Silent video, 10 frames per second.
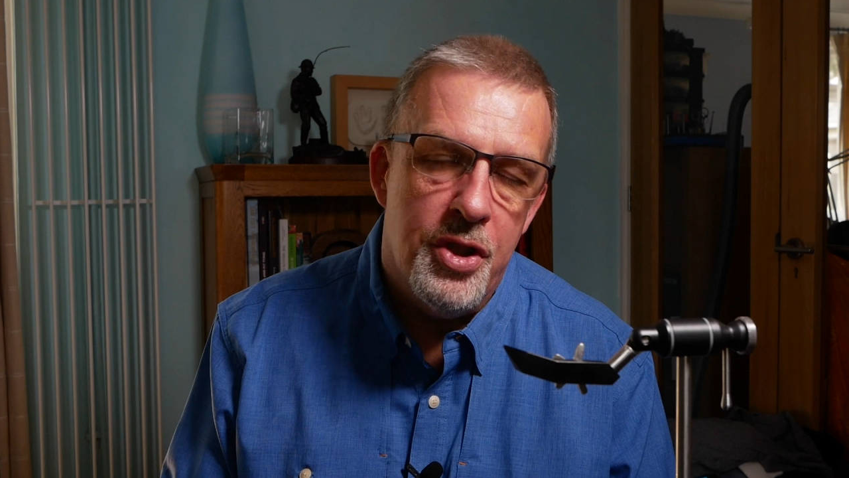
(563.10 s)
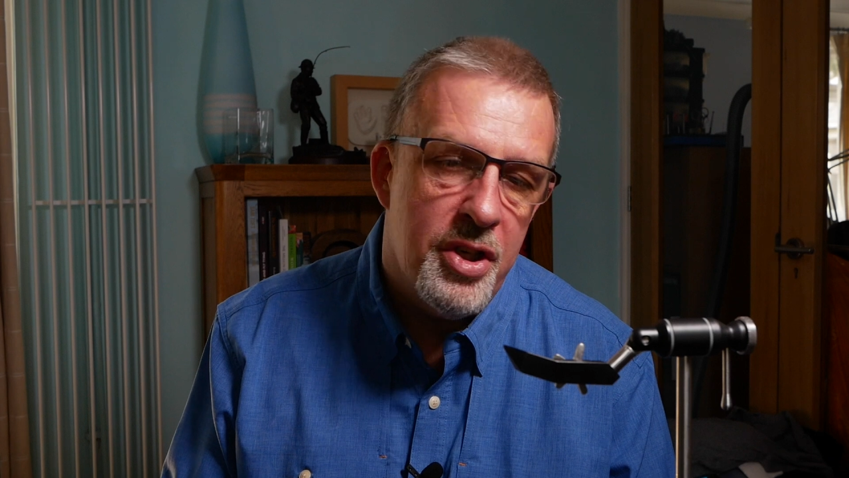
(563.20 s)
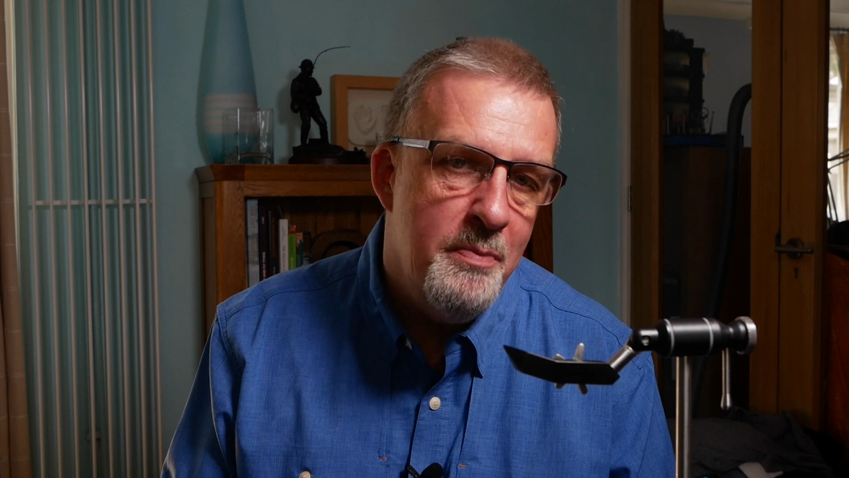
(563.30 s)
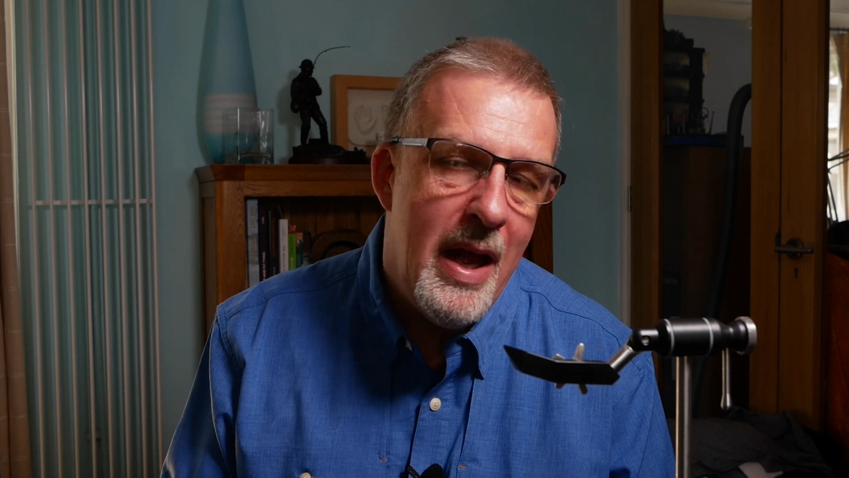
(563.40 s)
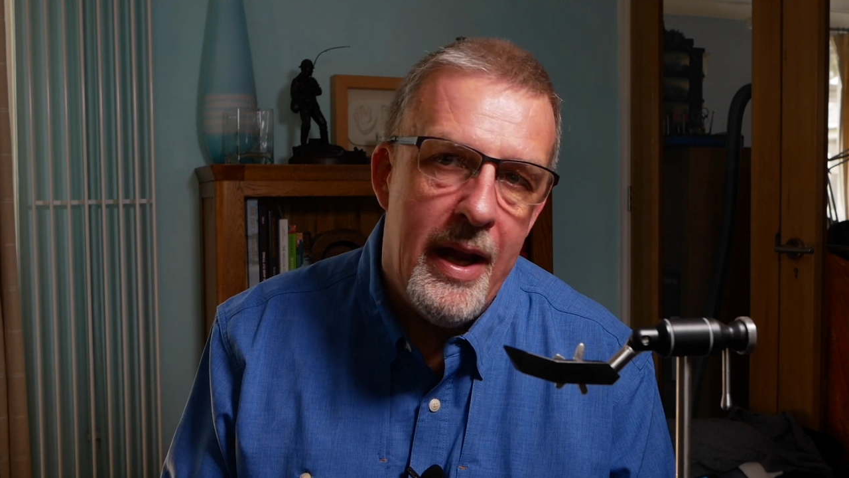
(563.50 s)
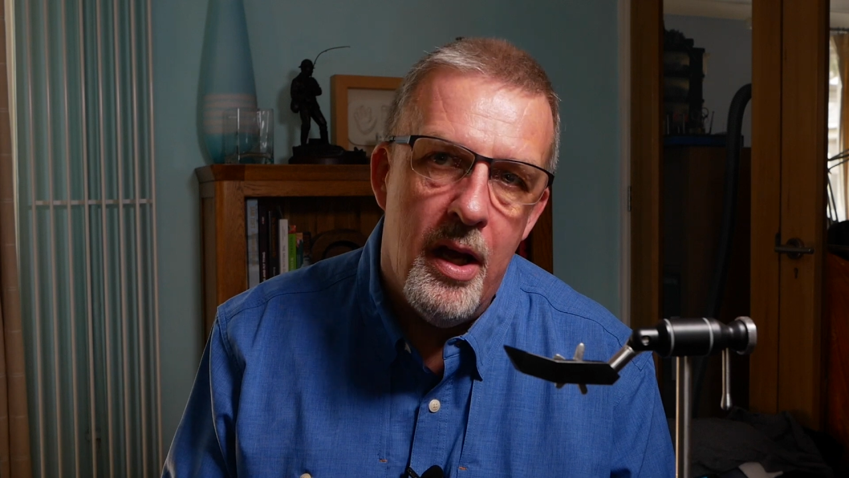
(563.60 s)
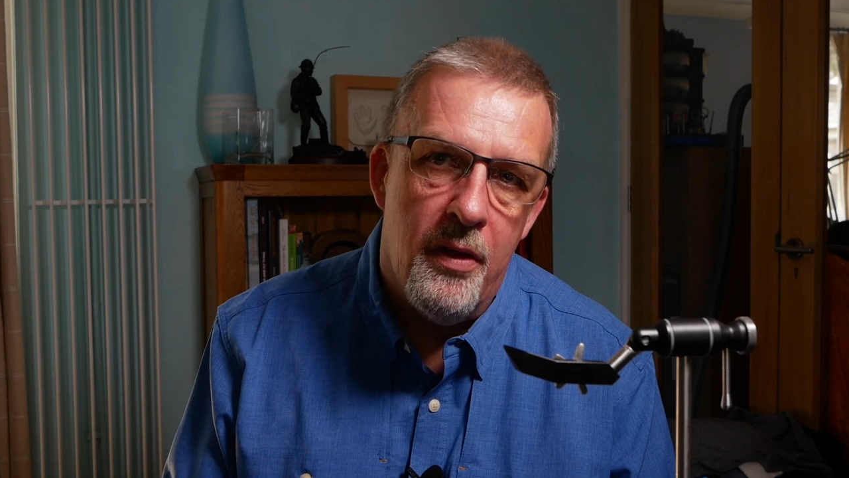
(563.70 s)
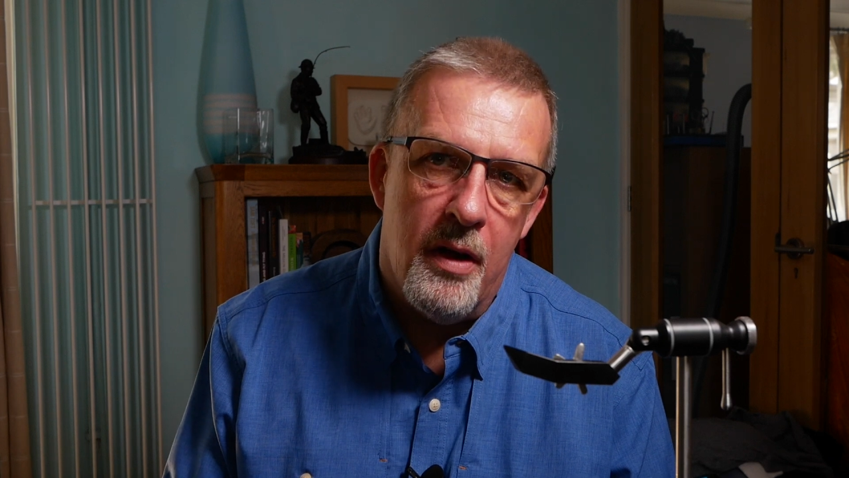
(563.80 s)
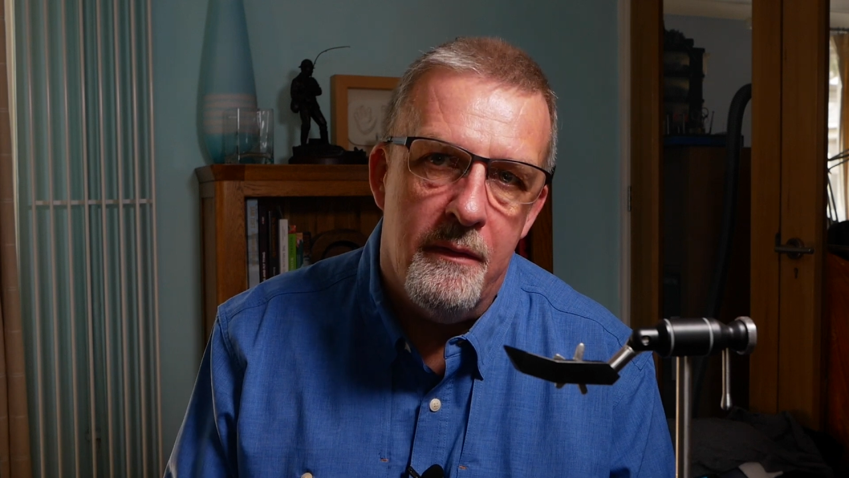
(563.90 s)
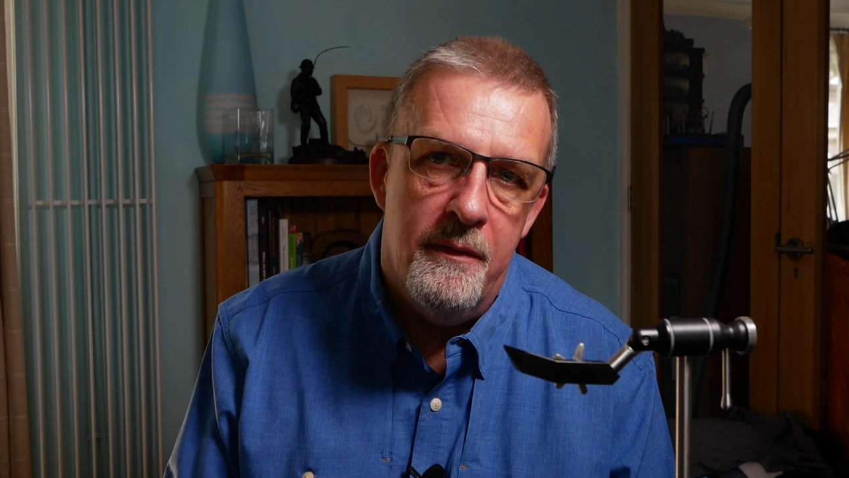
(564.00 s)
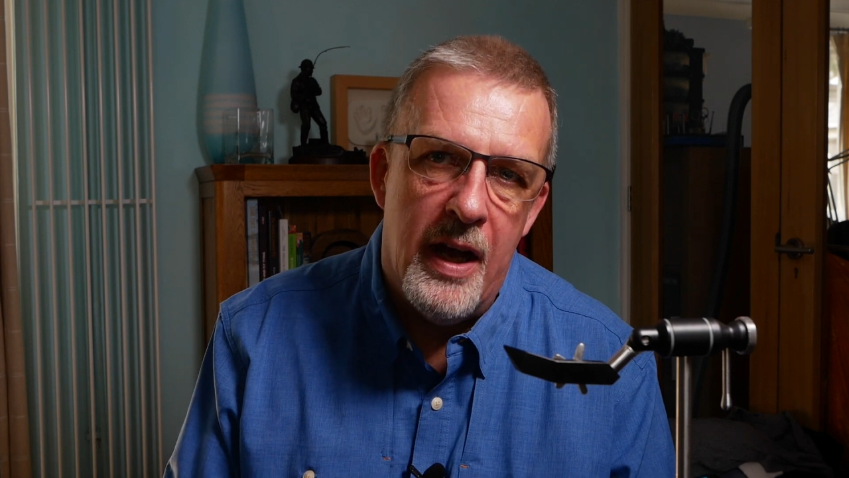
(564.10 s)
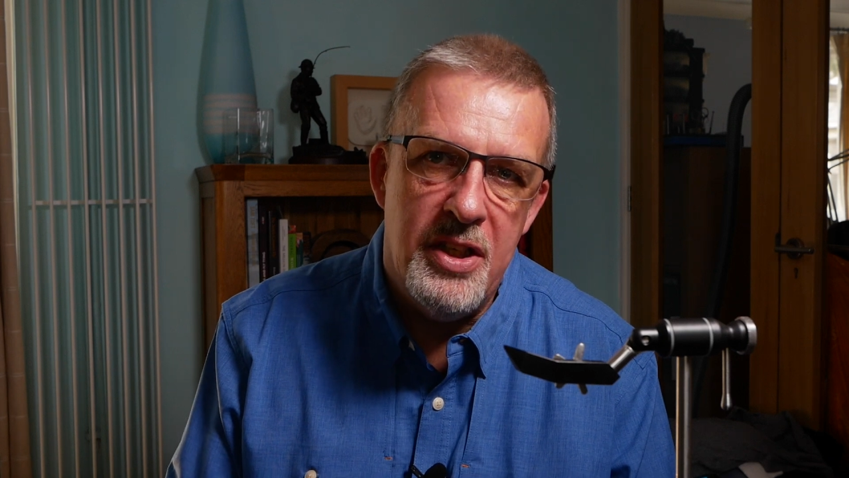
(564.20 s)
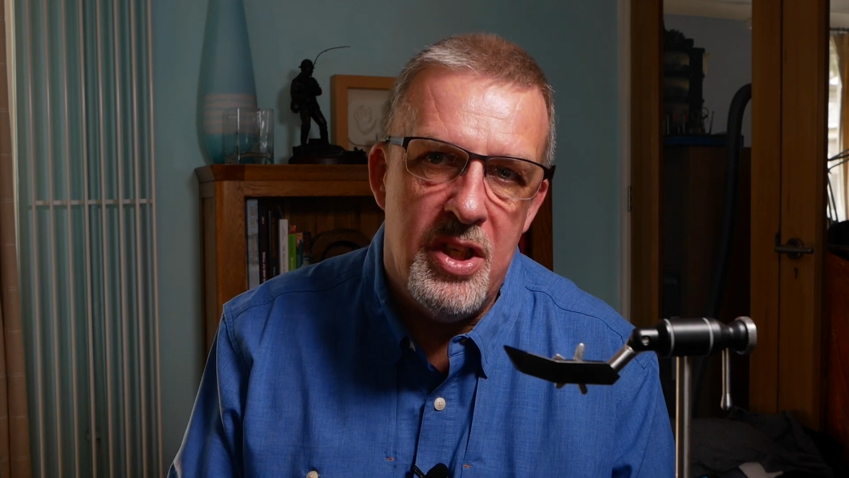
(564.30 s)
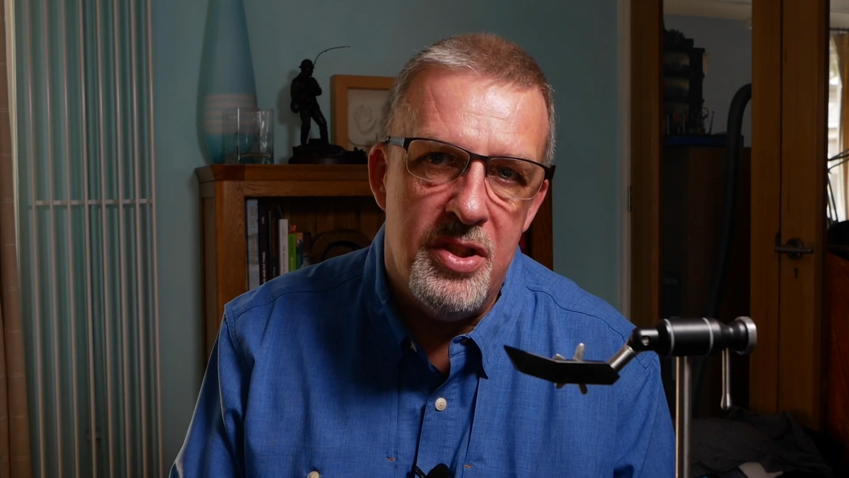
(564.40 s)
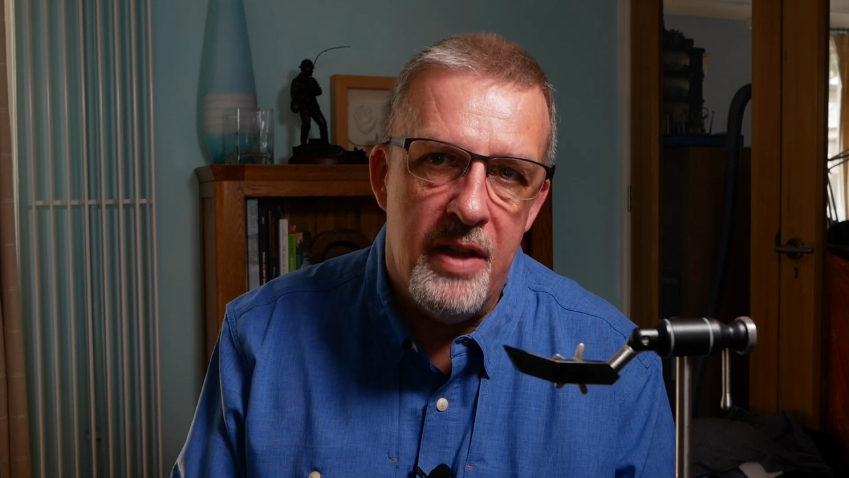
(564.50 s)
there's many other
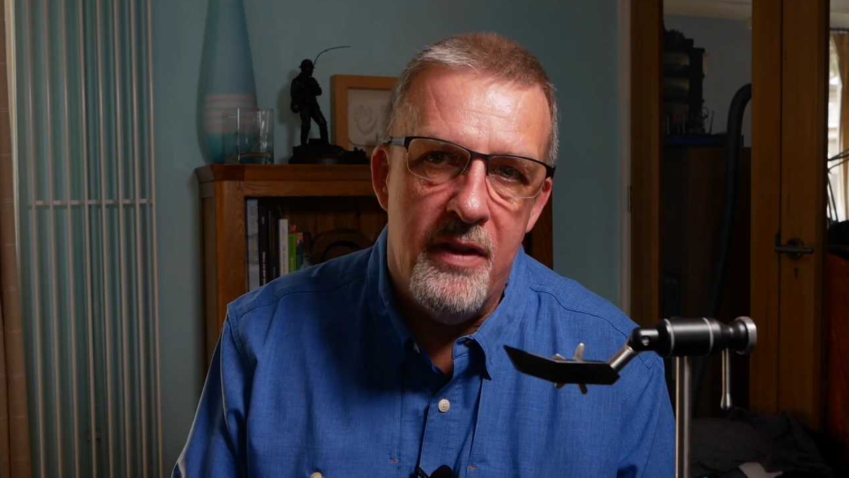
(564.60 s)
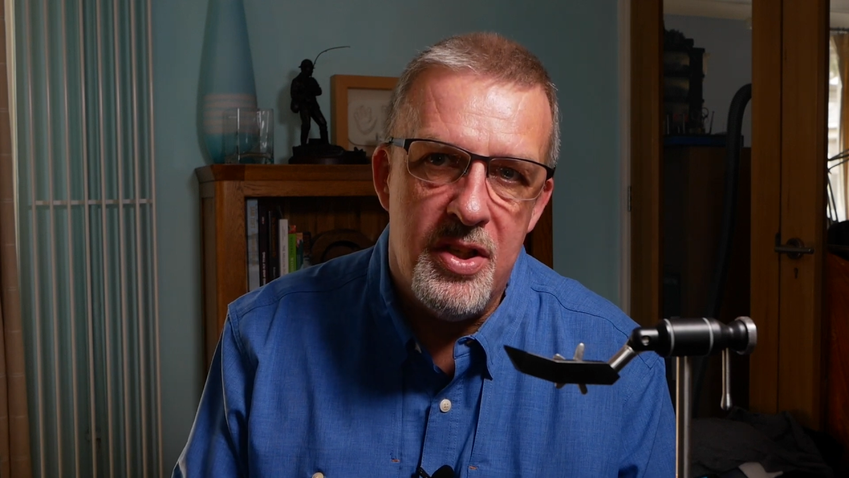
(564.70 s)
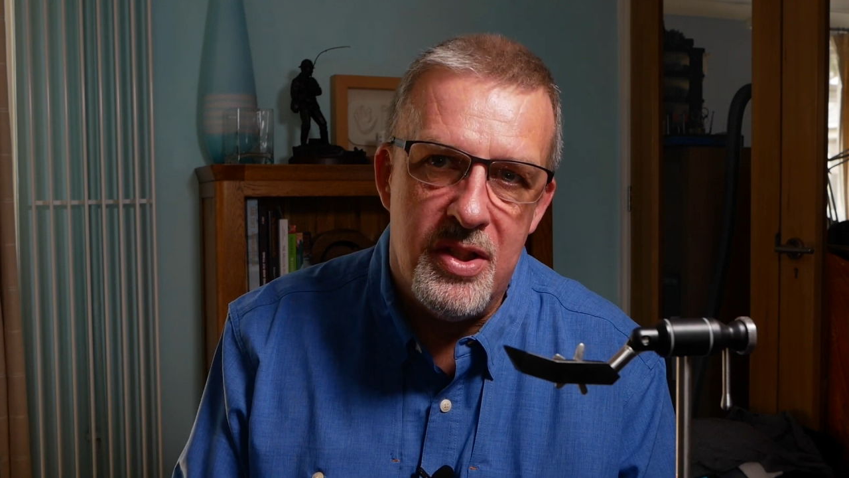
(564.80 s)
vices in this